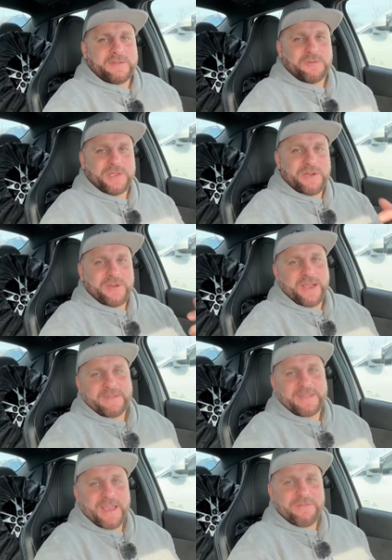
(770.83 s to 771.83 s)
so there you
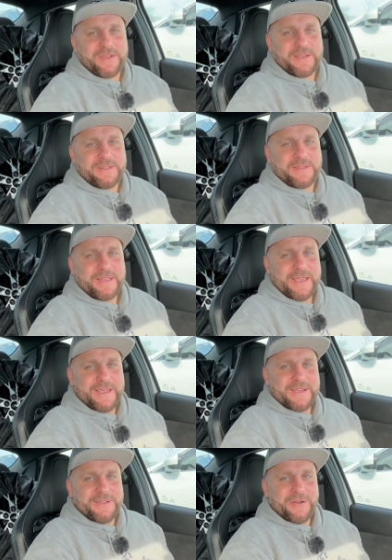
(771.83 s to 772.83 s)
guys have it.
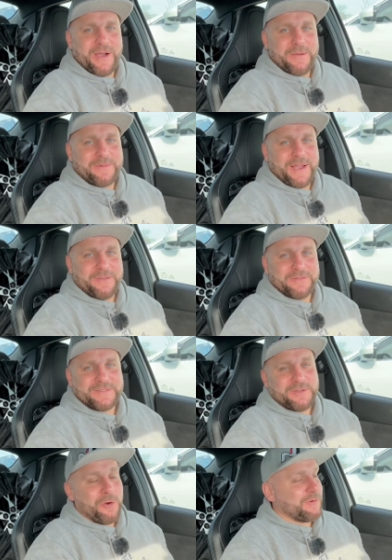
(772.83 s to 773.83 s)
You know, I'm kind of
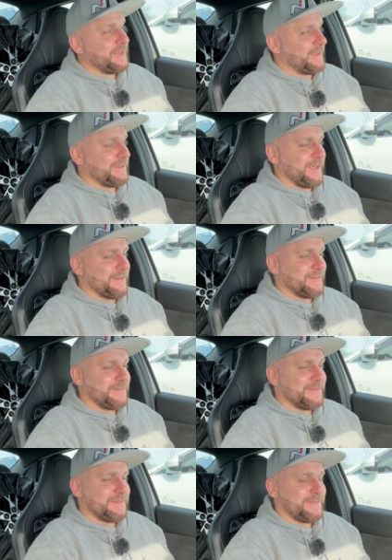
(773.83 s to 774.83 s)
stoked and
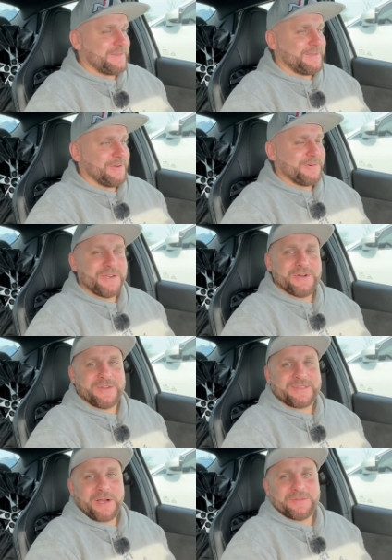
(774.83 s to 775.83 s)
you know,
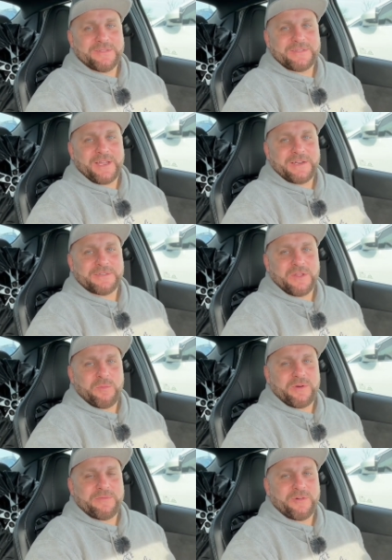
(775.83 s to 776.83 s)
curious how this tire is gonna
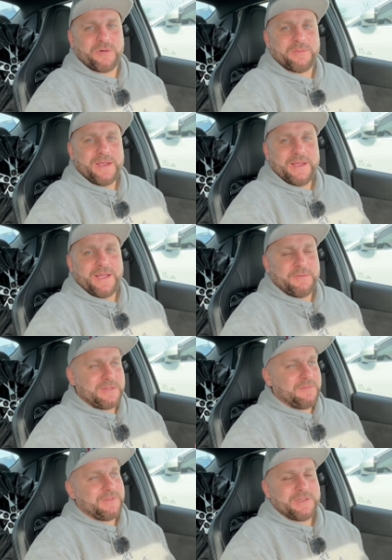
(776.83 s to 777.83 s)
perform. I'm
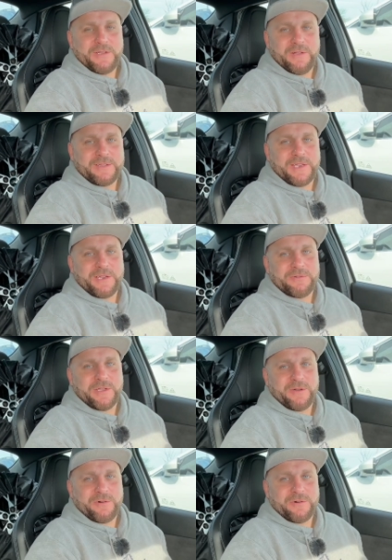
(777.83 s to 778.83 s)
definitely gonna take it to
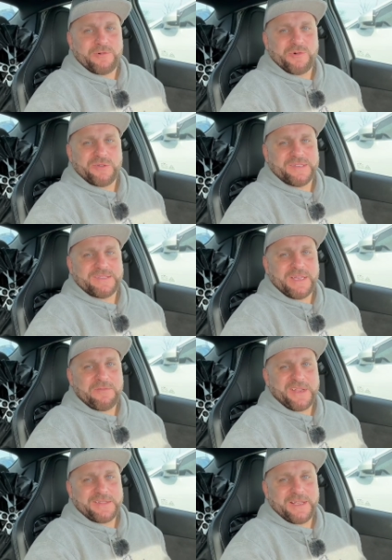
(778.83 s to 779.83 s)
the Eurocross and stuff
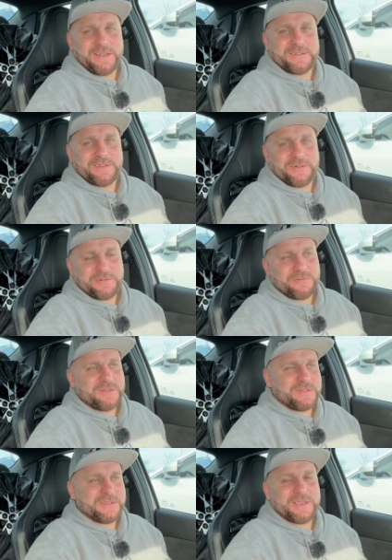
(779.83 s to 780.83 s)
like that. So we'll
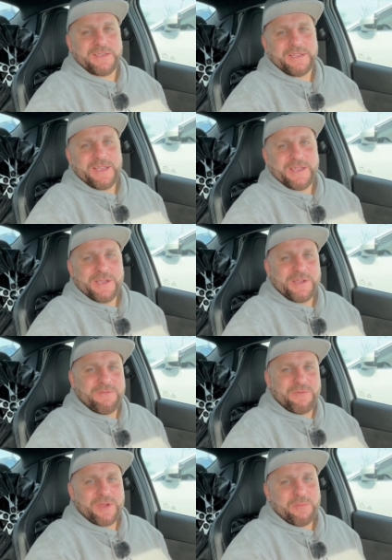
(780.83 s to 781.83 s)
see
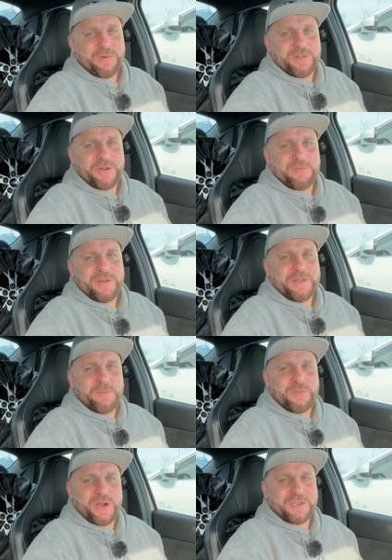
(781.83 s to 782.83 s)
if we can put a little bit
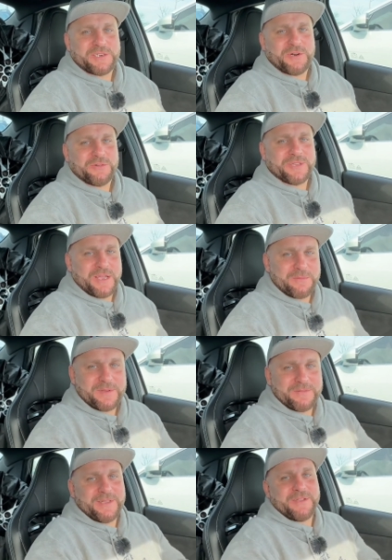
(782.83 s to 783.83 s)
pressure on them, if they're